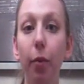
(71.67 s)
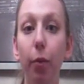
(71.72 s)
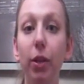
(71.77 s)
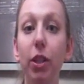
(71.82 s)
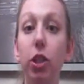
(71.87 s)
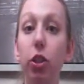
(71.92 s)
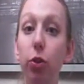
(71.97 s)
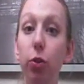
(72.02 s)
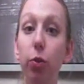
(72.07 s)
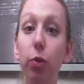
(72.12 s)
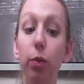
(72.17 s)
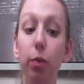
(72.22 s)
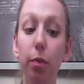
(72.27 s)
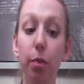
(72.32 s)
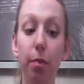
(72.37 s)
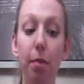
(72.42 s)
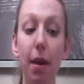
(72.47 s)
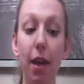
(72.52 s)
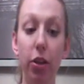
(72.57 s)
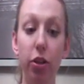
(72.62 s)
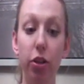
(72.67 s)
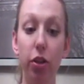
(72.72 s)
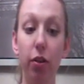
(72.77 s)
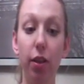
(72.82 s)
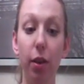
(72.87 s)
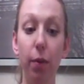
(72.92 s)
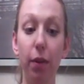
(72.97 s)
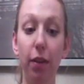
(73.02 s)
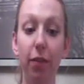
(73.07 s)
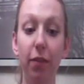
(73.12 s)
We do make sure
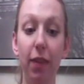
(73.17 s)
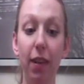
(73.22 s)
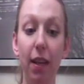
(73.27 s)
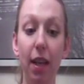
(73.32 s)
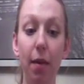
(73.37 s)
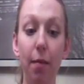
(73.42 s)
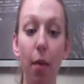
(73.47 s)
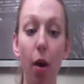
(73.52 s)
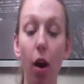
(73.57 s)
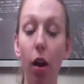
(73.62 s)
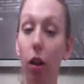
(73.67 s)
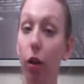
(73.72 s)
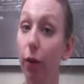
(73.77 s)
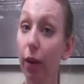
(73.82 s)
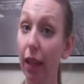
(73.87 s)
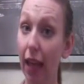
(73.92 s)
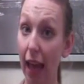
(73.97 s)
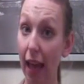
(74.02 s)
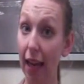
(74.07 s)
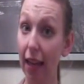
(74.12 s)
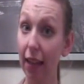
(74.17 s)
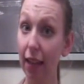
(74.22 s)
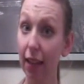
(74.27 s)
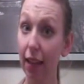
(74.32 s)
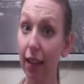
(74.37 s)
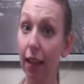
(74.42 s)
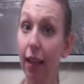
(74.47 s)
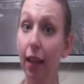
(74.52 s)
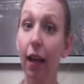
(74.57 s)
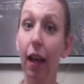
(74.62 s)
that we feed him all
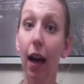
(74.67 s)
organic.